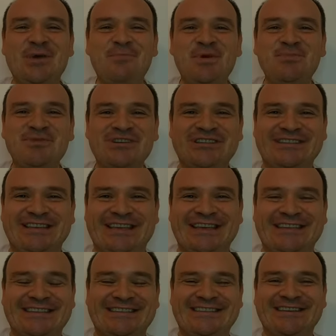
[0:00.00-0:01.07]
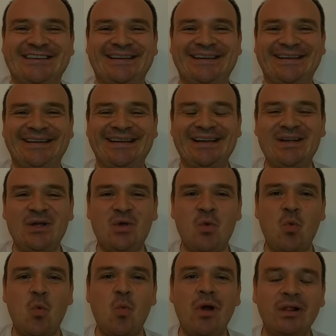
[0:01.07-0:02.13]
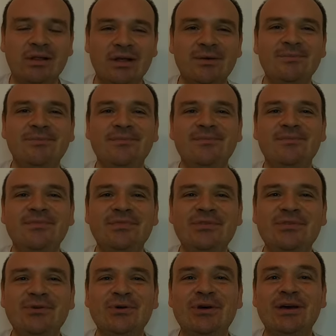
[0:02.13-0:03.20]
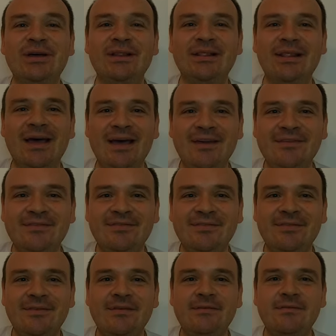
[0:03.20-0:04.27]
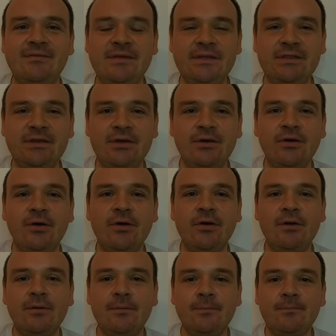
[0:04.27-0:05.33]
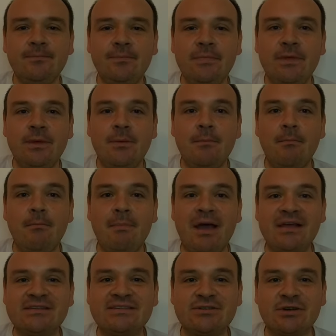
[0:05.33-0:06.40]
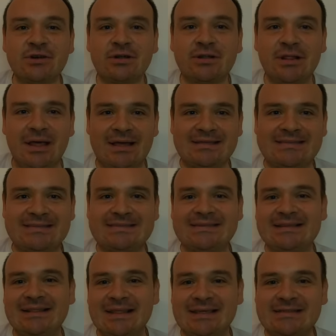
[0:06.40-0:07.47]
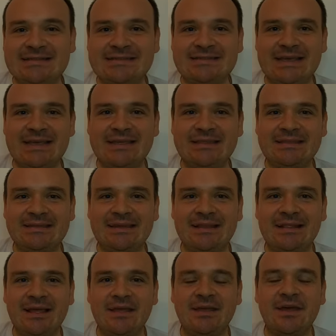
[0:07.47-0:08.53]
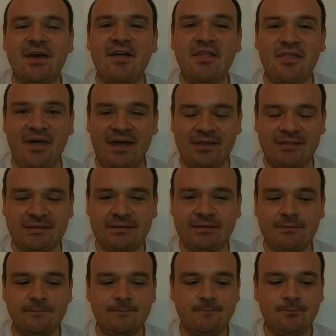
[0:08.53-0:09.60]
Happy Mercedes Inc. Welcome to a live video masterclass, let's say it like that.